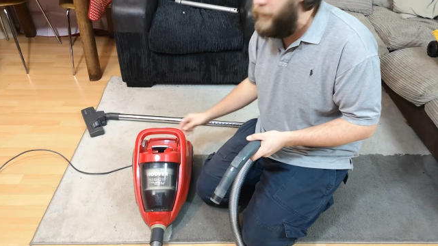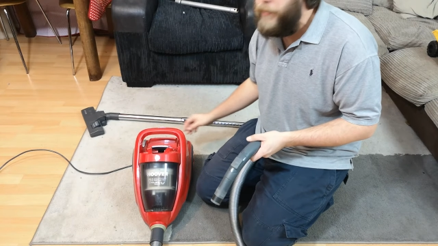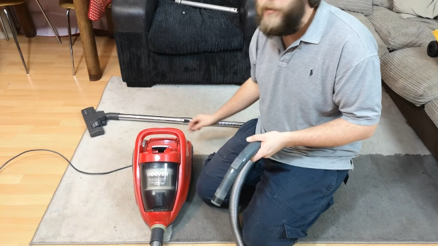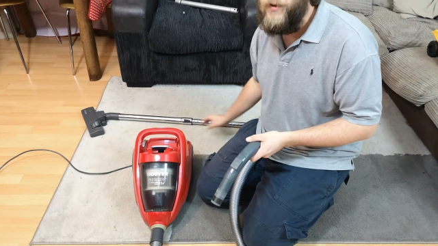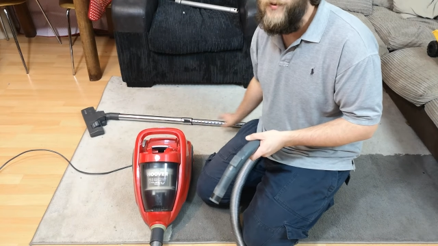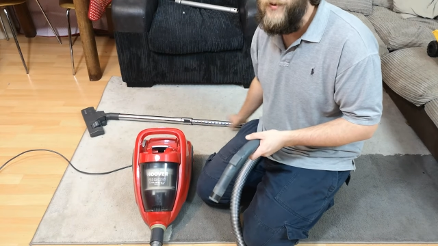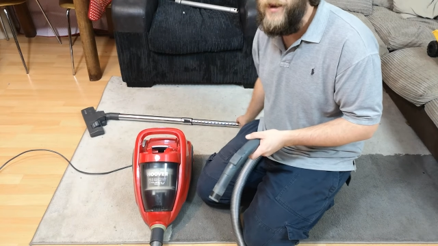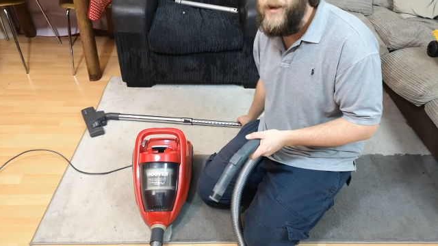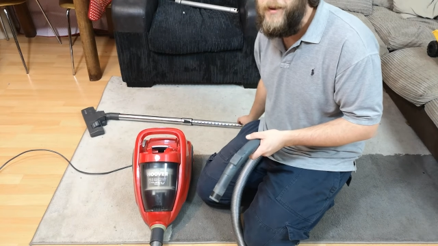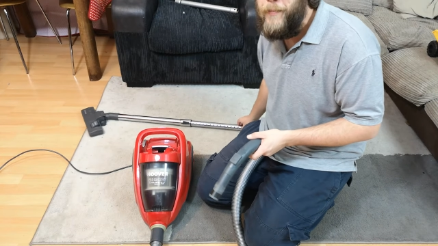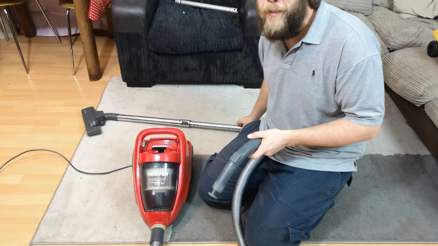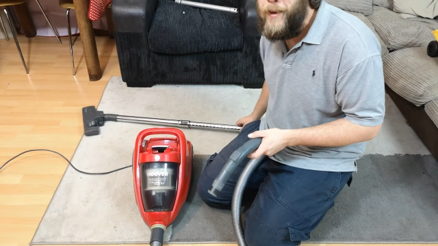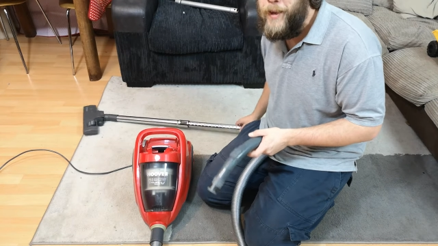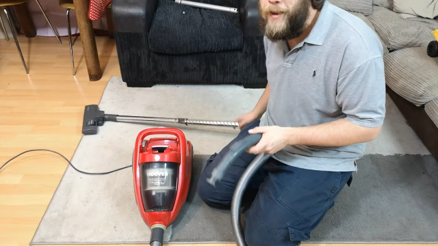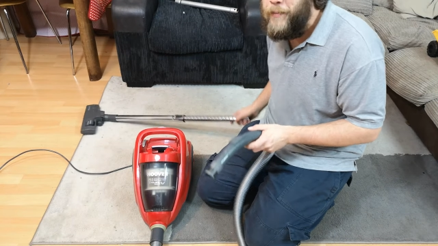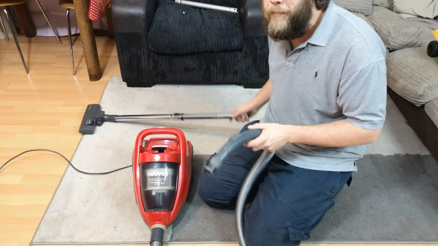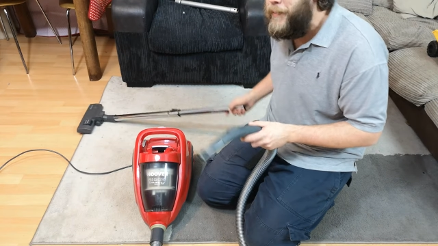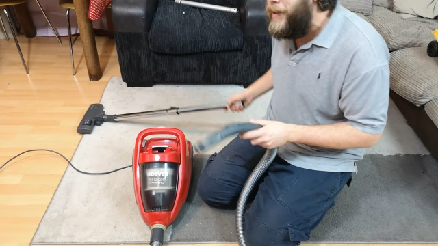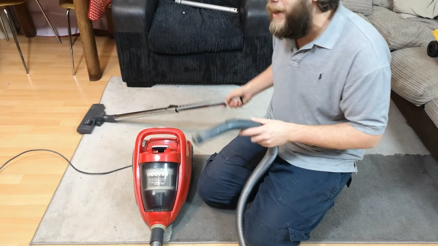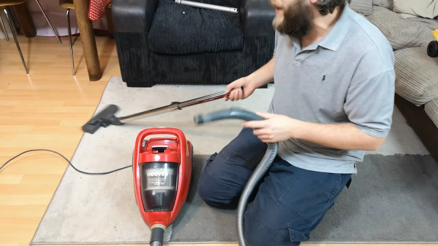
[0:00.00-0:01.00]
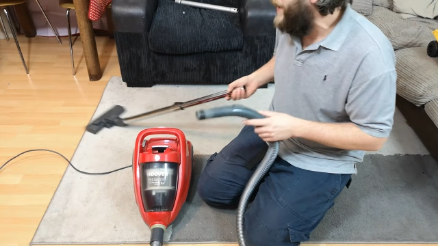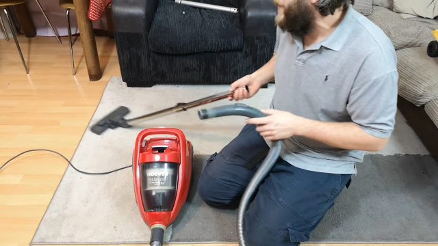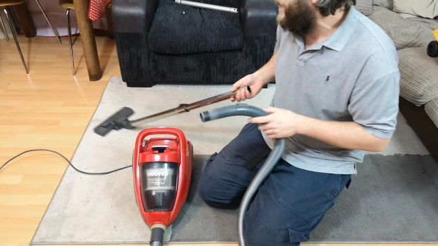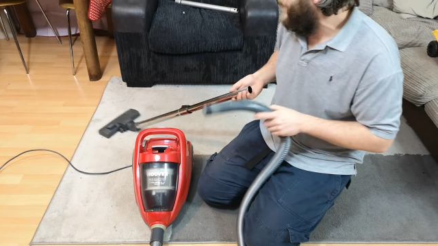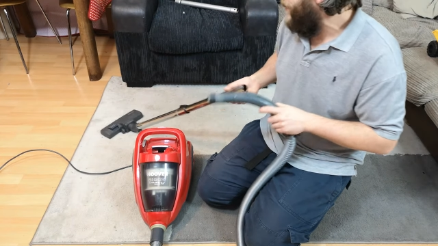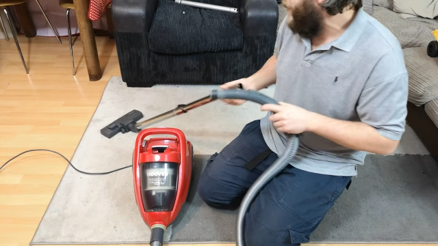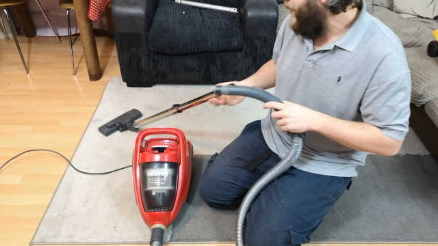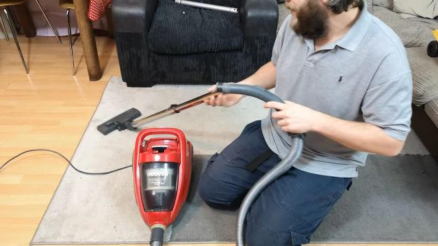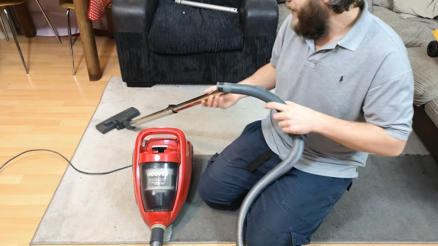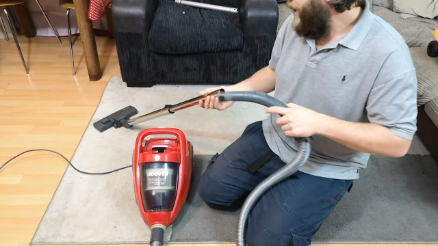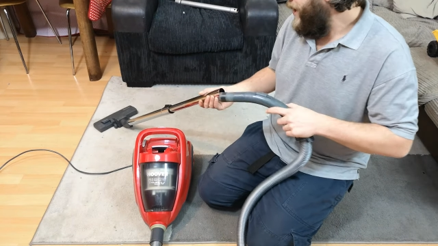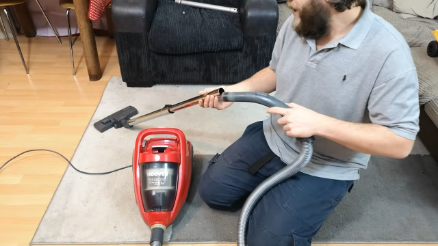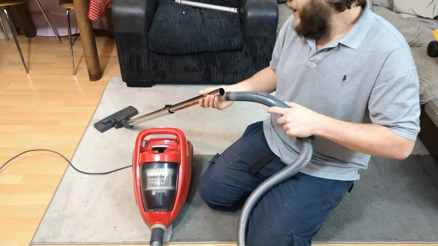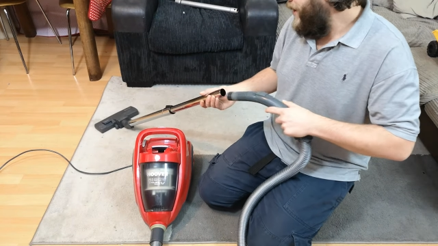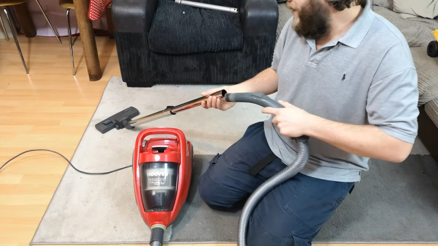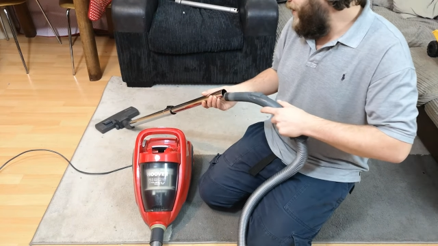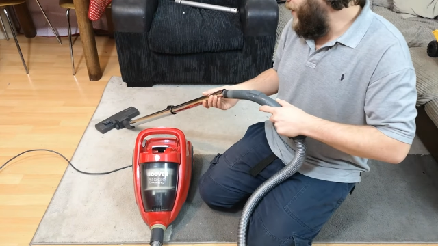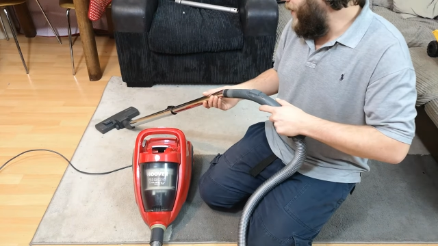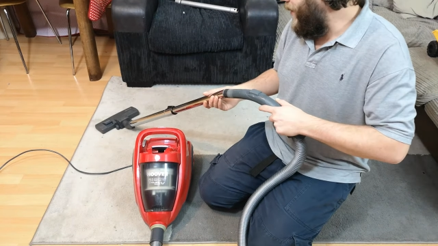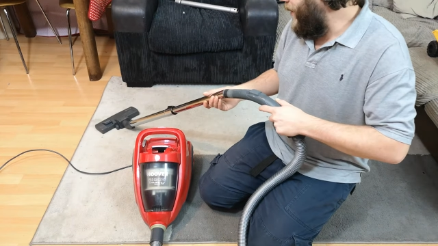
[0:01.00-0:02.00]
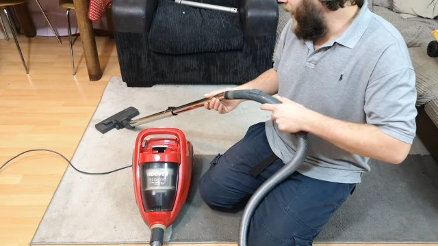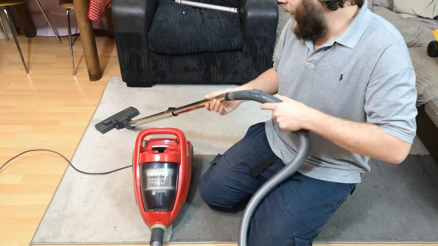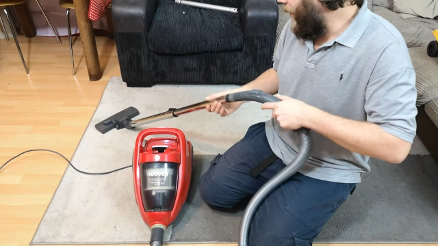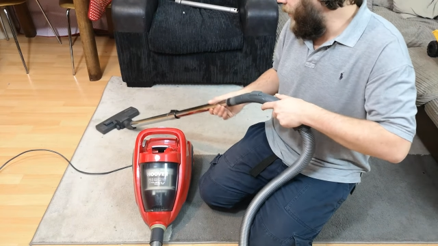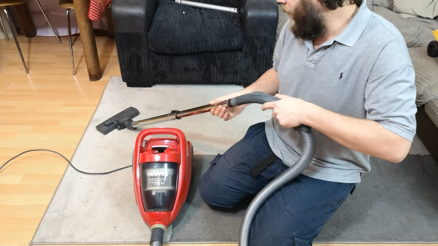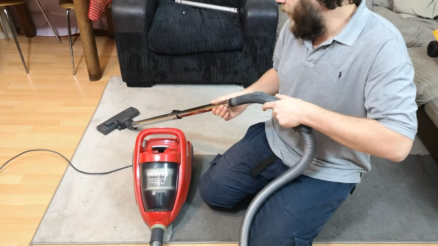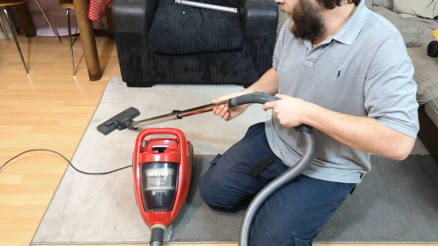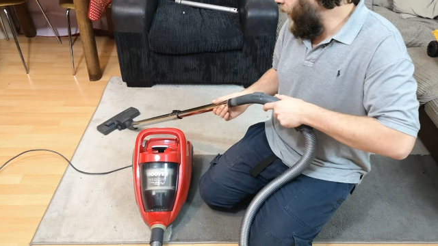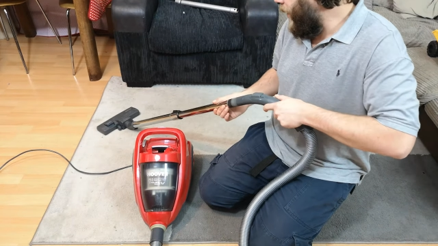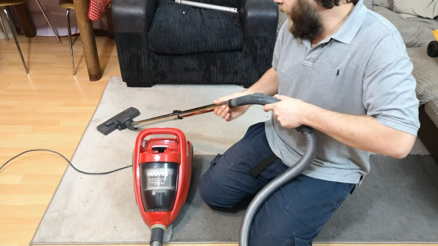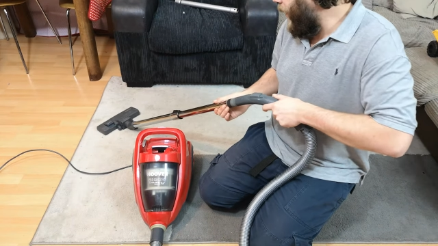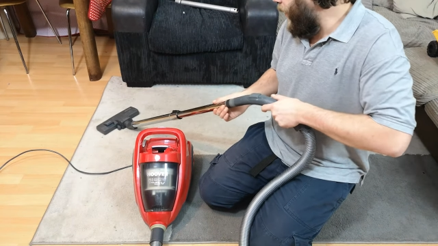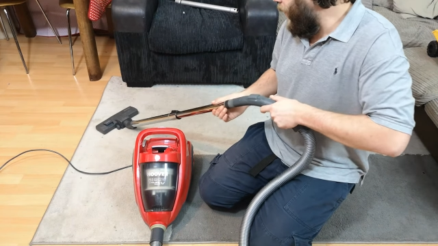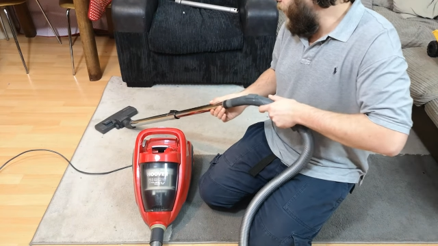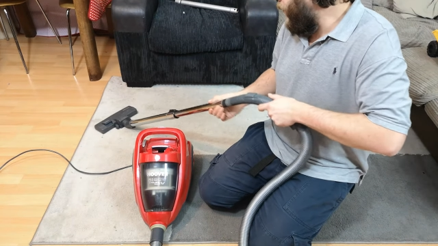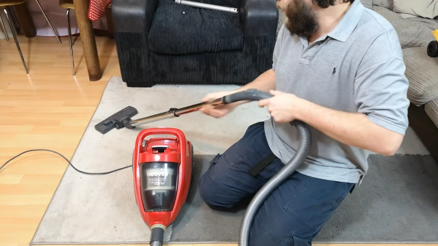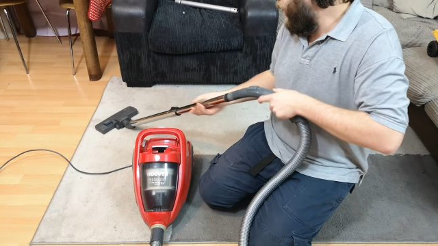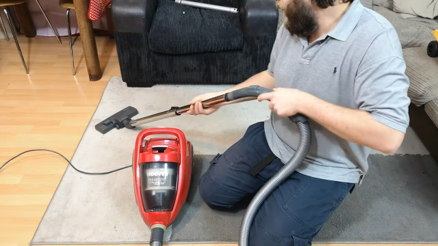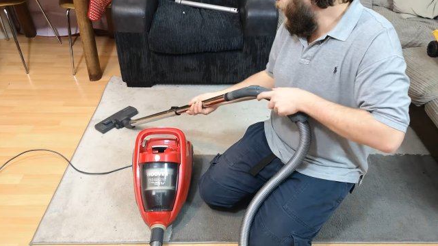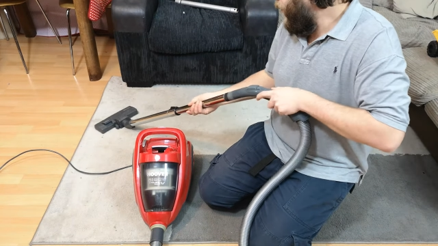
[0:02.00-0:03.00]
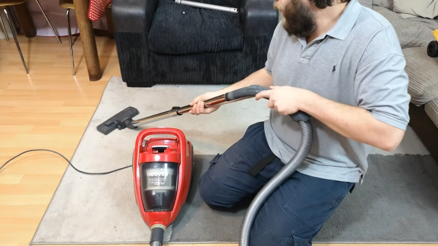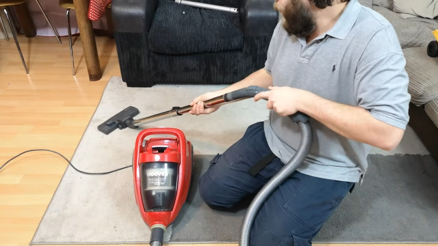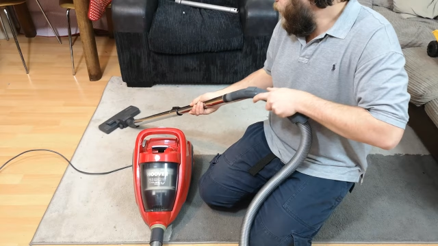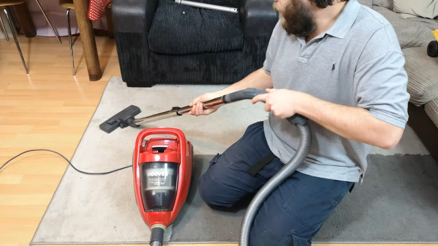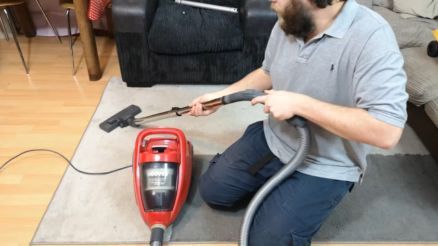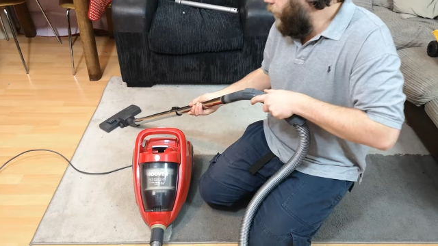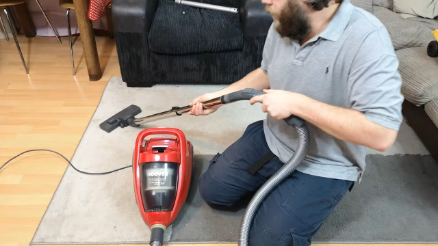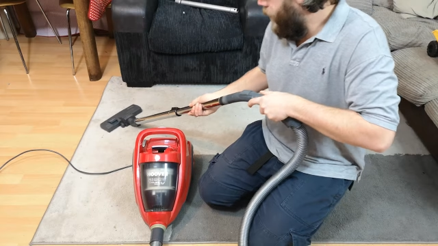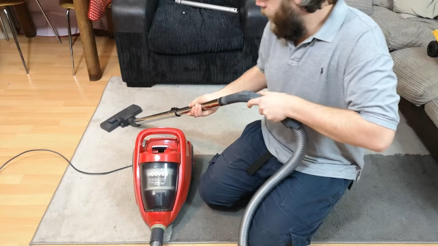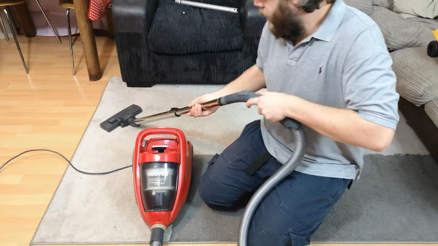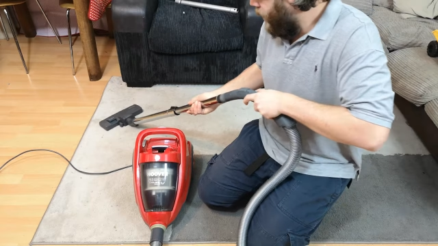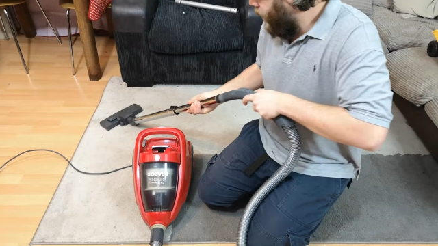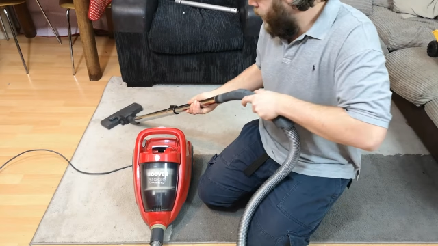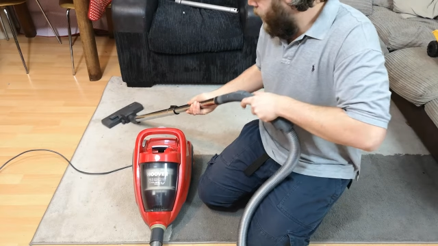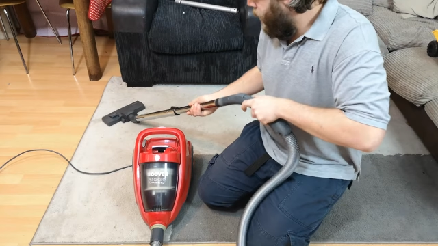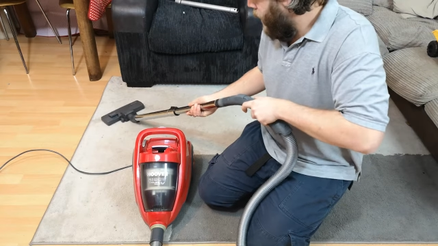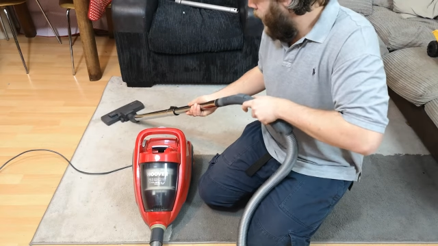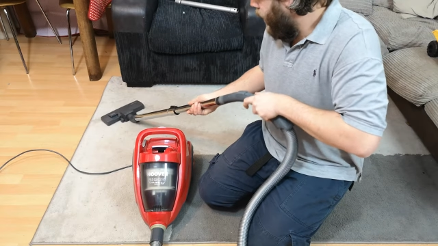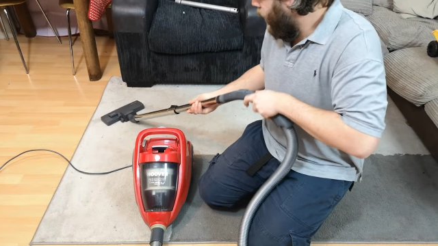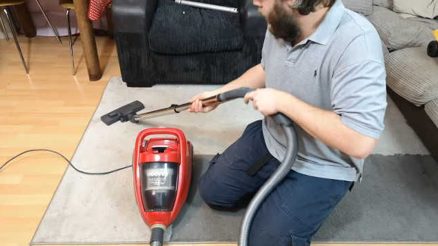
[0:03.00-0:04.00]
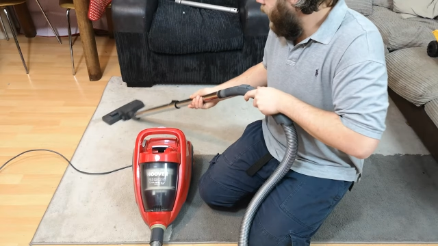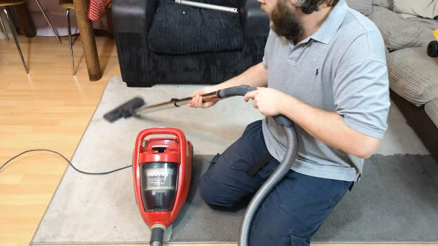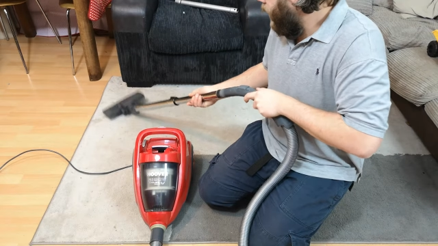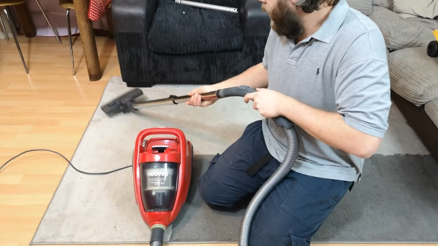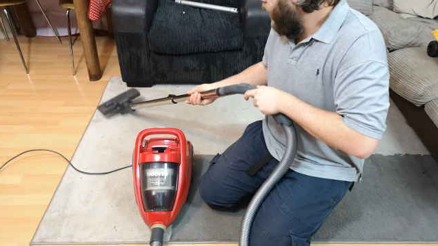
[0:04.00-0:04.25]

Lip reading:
[unreadable: no face in view]